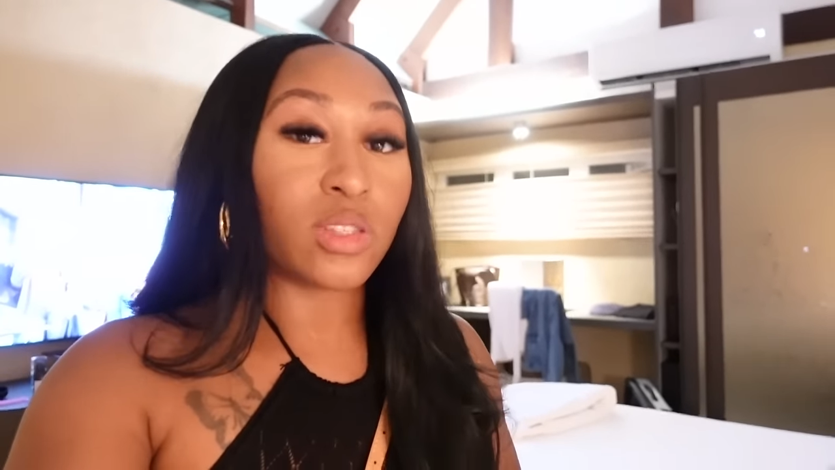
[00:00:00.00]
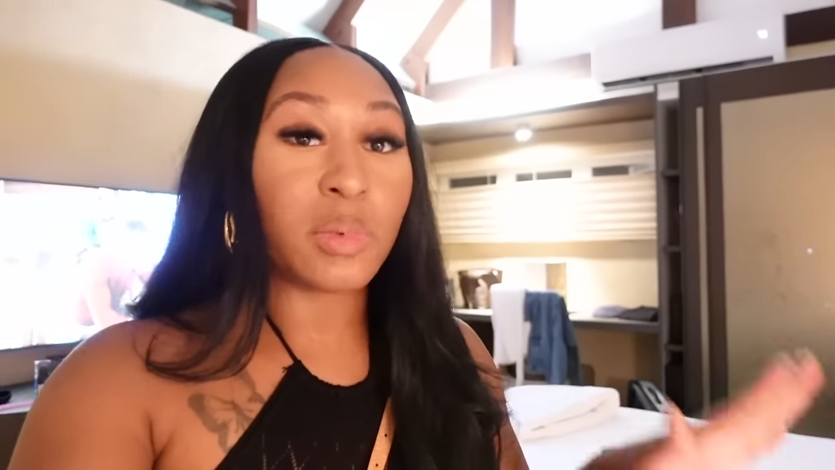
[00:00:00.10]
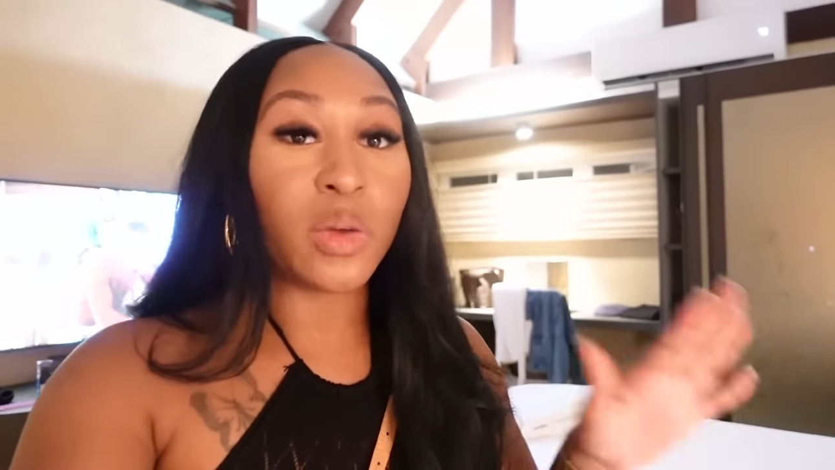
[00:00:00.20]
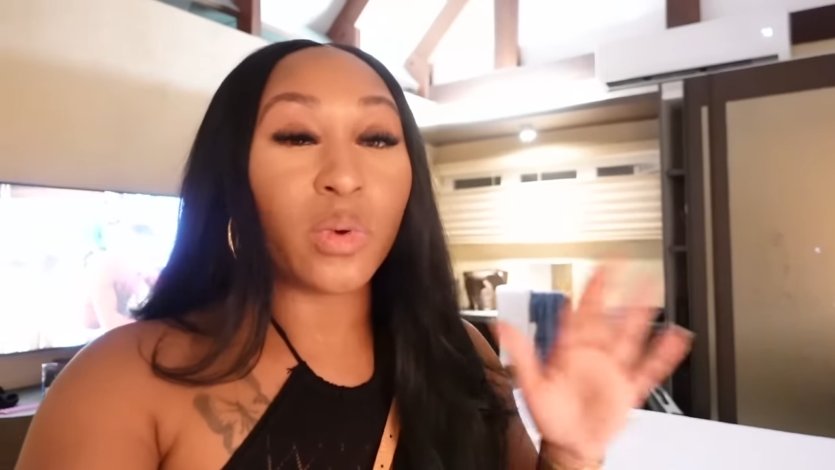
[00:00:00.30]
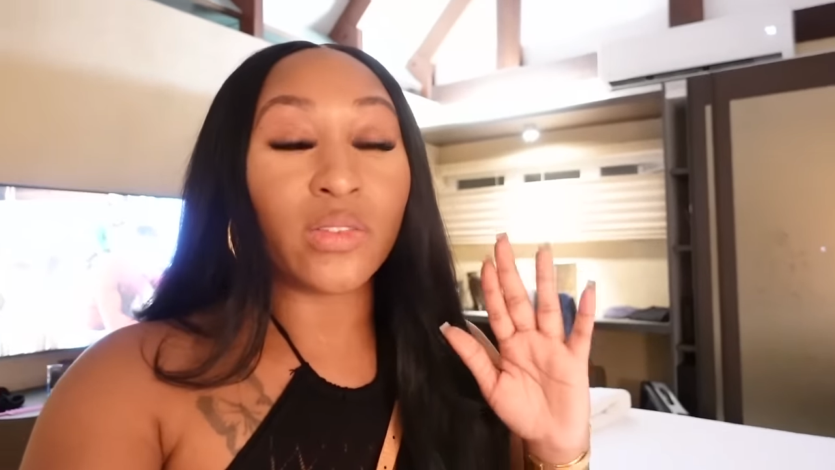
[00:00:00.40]
to
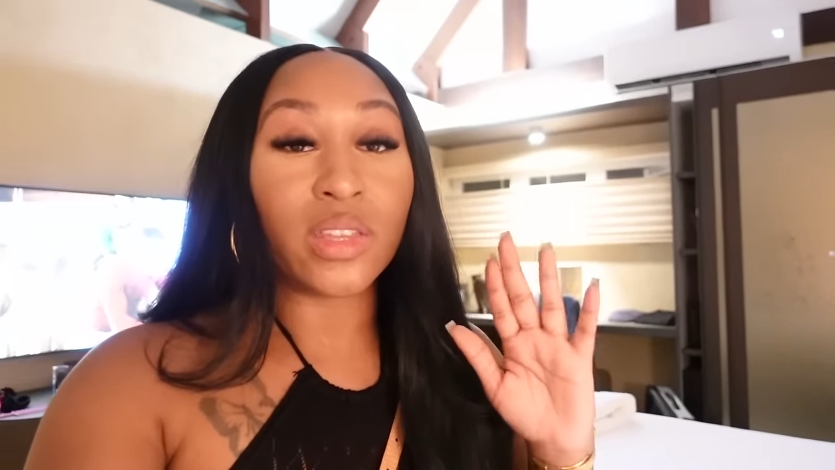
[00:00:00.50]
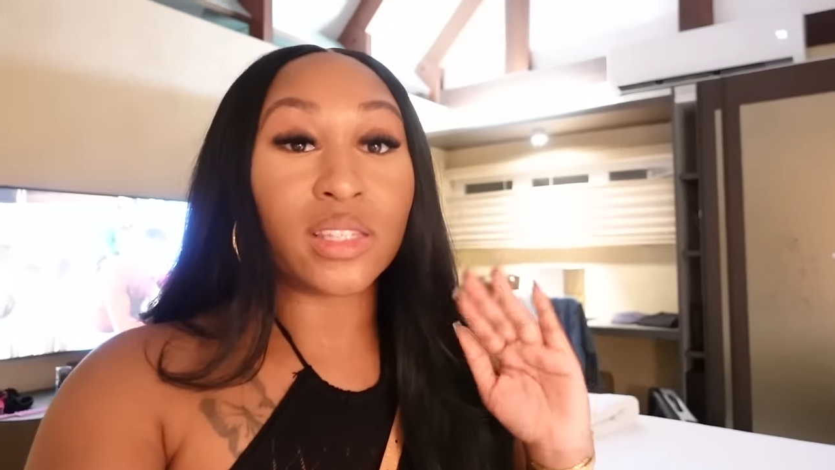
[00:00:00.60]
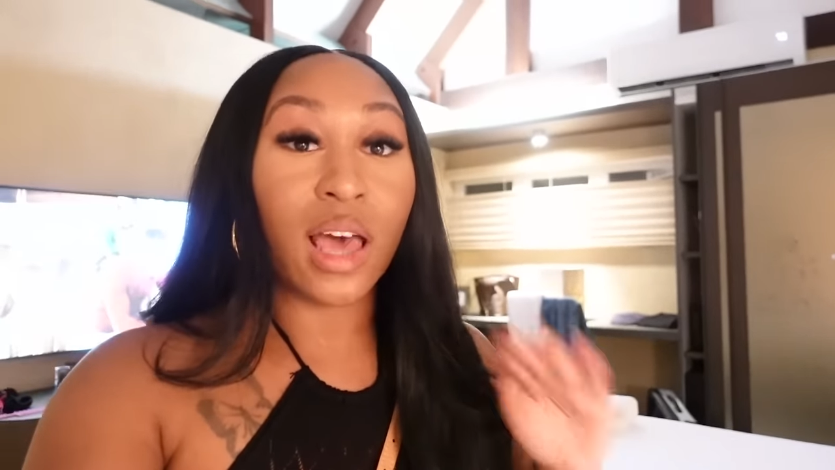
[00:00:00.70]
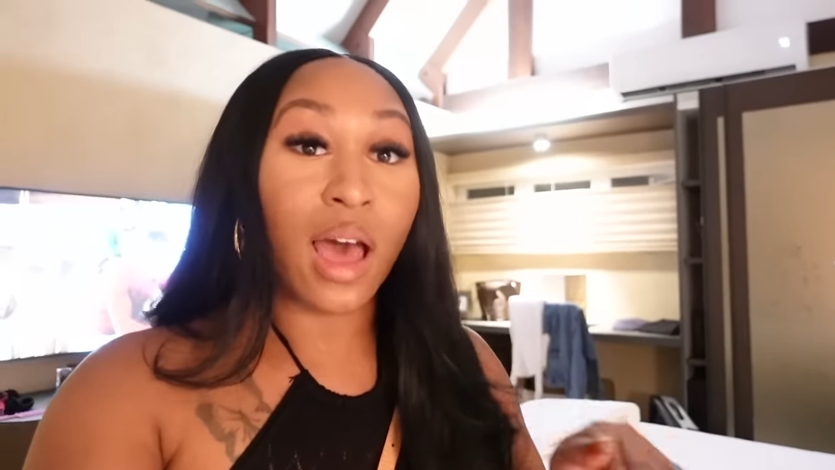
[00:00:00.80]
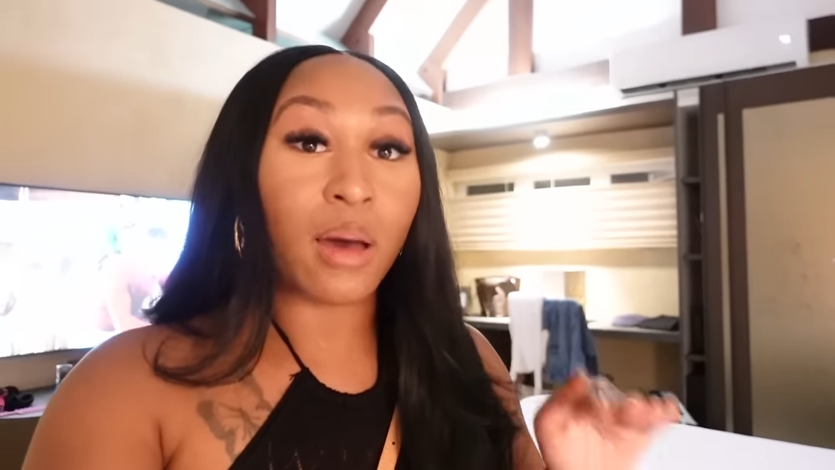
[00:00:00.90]
be one of the
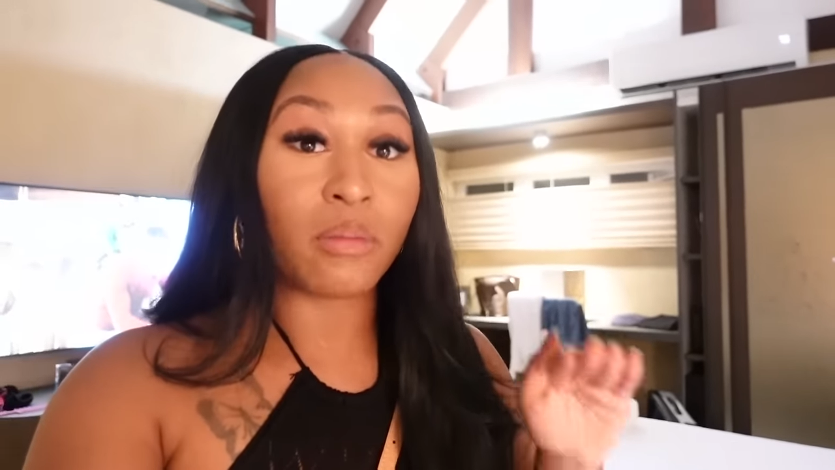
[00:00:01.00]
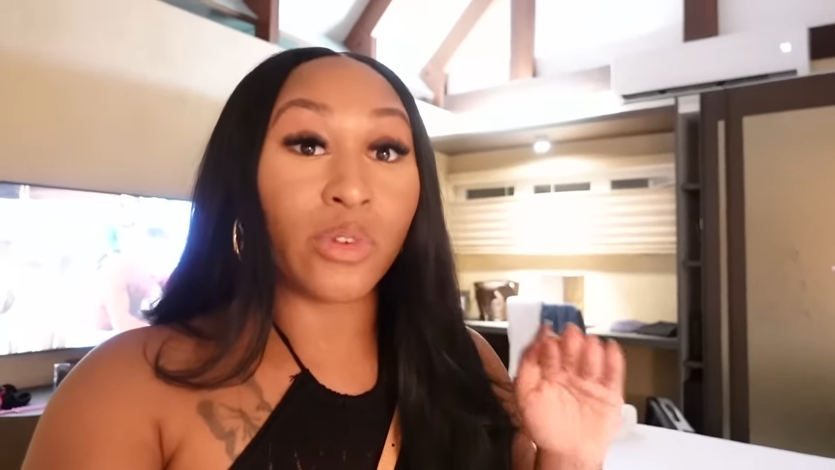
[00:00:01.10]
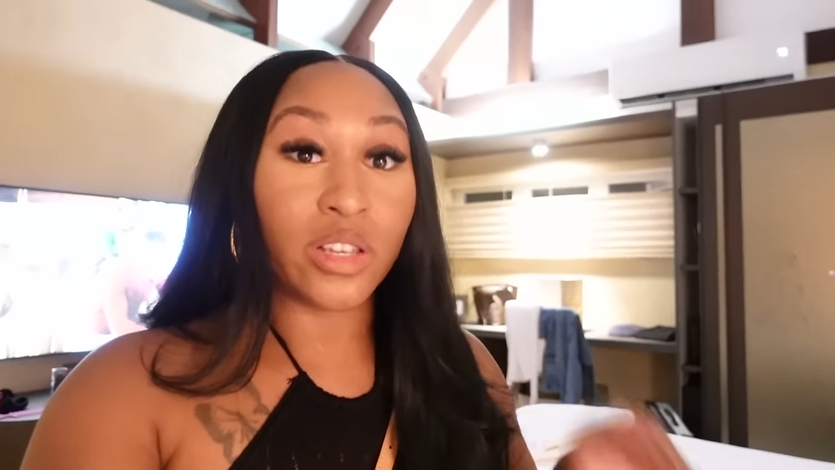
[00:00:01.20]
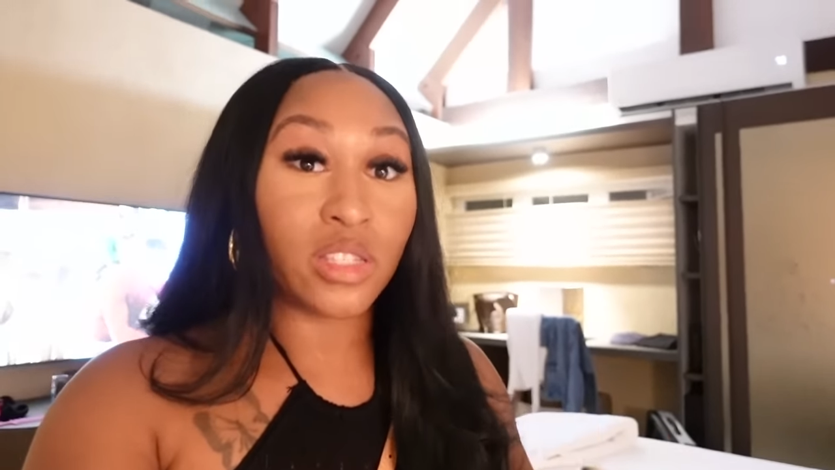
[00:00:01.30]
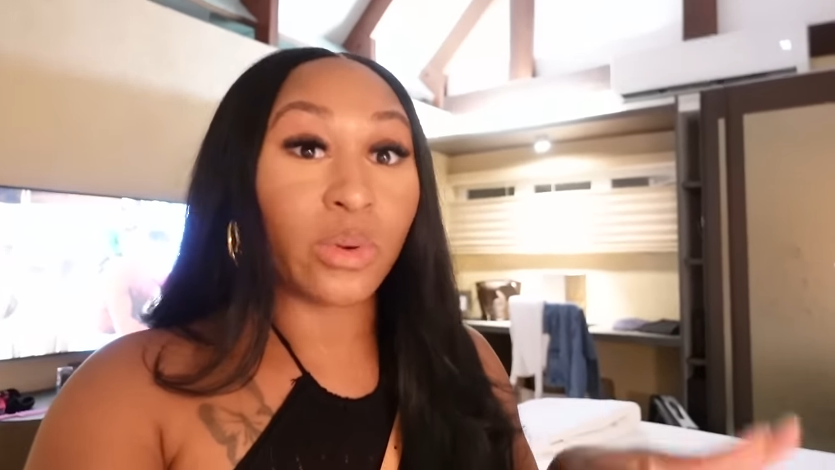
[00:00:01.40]
top
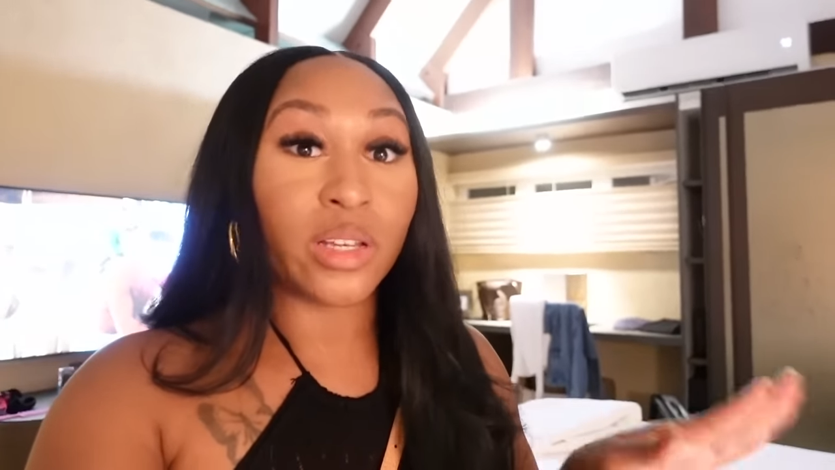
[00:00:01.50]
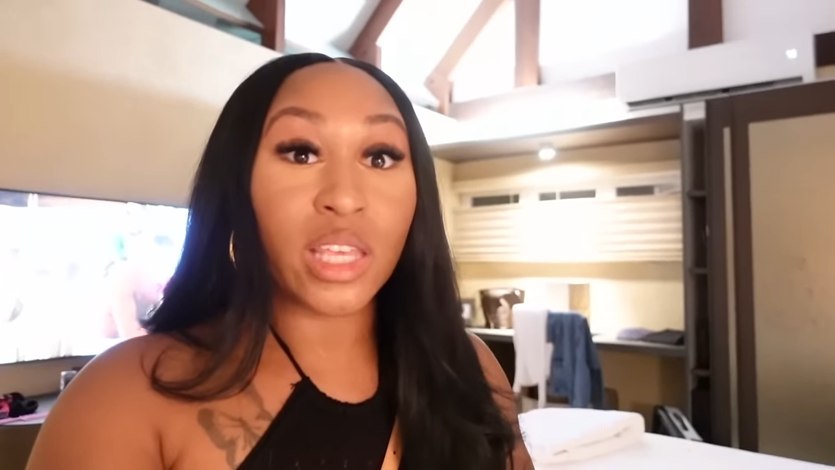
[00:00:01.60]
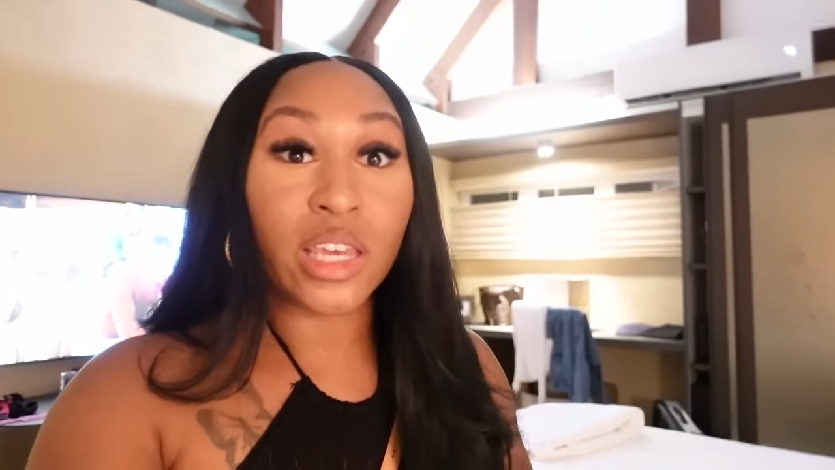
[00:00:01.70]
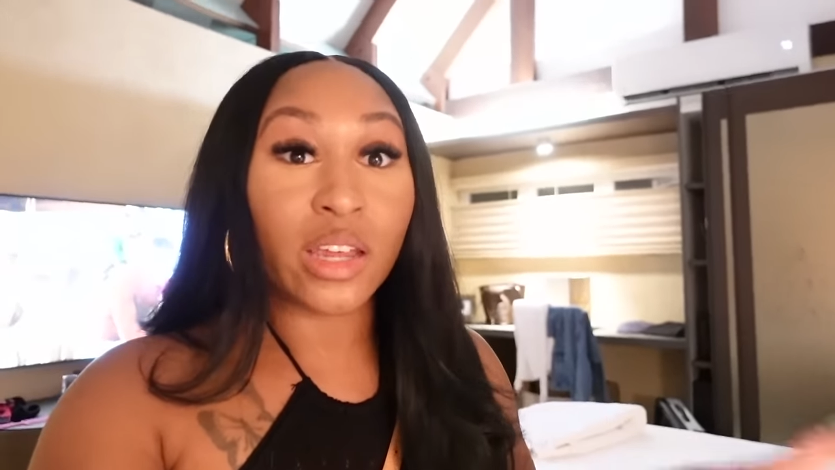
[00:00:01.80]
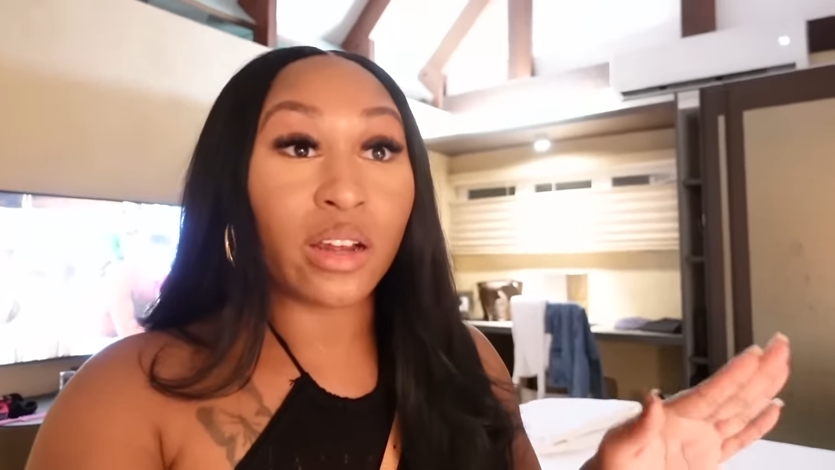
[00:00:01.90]
restaurants
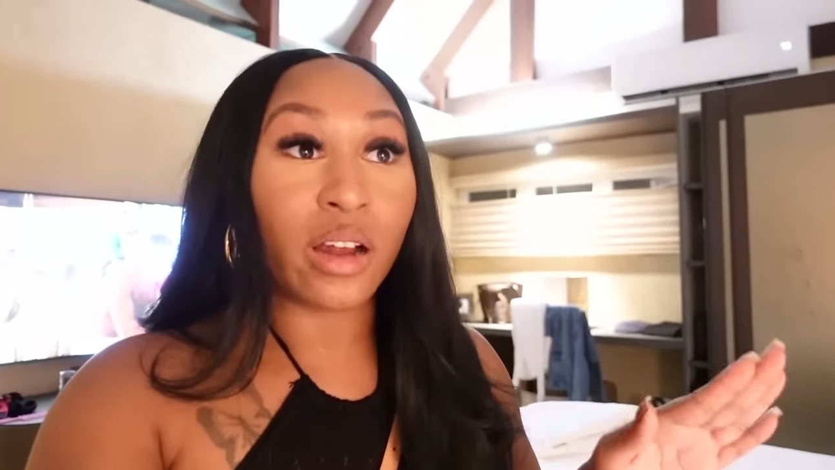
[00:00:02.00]
here.